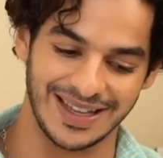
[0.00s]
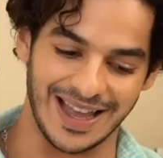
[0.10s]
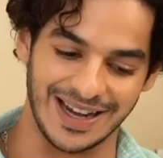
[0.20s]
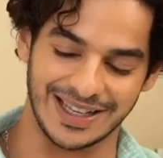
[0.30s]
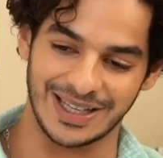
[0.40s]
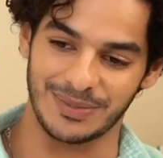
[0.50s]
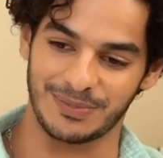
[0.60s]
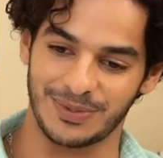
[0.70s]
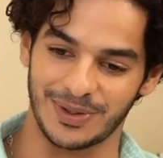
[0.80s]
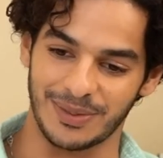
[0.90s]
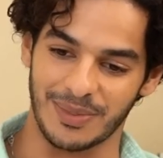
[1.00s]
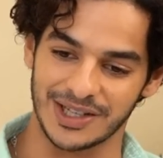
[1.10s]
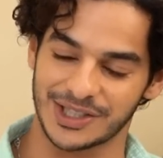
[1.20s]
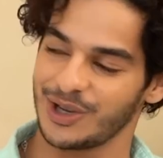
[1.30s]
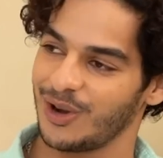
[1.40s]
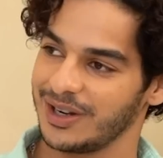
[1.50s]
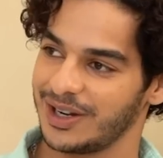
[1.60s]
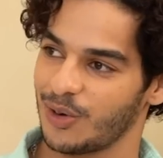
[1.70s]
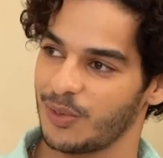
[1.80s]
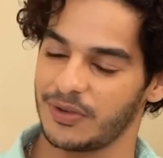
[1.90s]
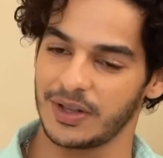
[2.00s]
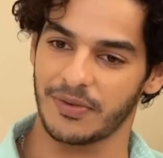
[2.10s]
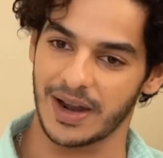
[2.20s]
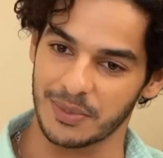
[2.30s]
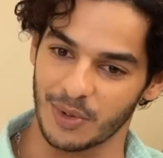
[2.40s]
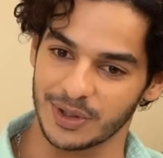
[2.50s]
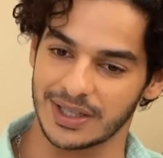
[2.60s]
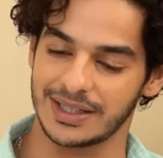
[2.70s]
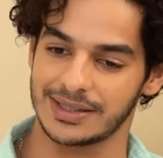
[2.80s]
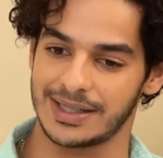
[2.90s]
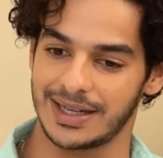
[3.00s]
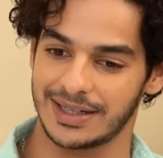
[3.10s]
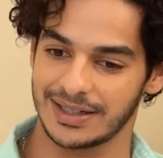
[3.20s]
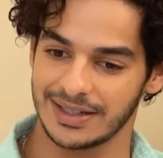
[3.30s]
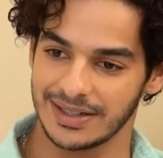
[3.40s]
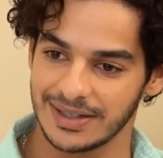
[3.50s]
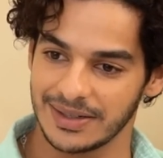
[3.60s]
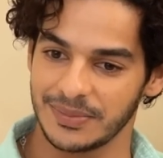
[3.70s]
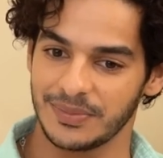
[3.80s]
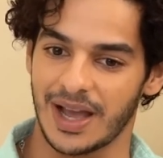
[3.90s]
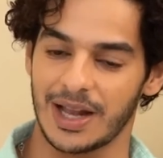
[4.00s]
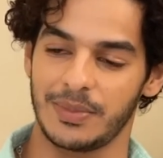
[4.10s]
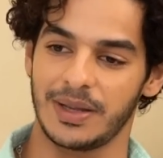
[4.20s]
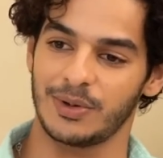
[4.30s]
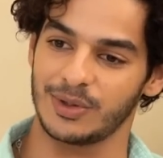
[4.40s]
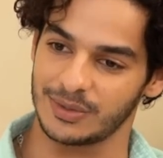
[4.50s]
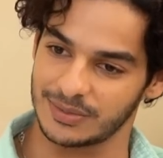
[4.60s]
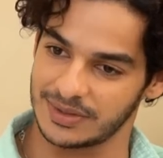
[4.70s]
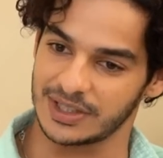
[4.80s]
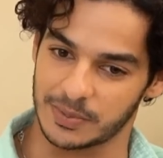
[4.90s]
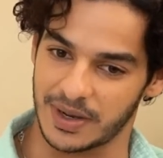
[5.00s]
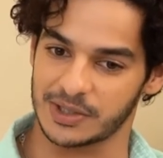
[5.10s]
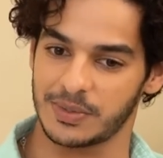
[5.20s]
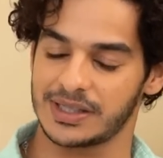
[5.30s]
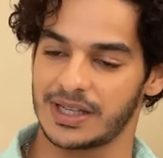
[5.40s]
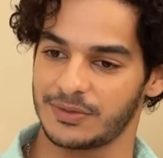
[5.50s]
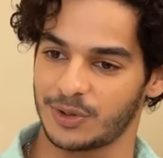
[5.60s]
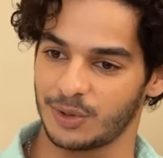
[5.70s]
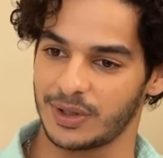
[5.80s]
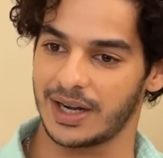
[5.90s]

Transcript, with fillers: I'll keep uh, marching on, and hopefully find more things that I'll be able to express myself through.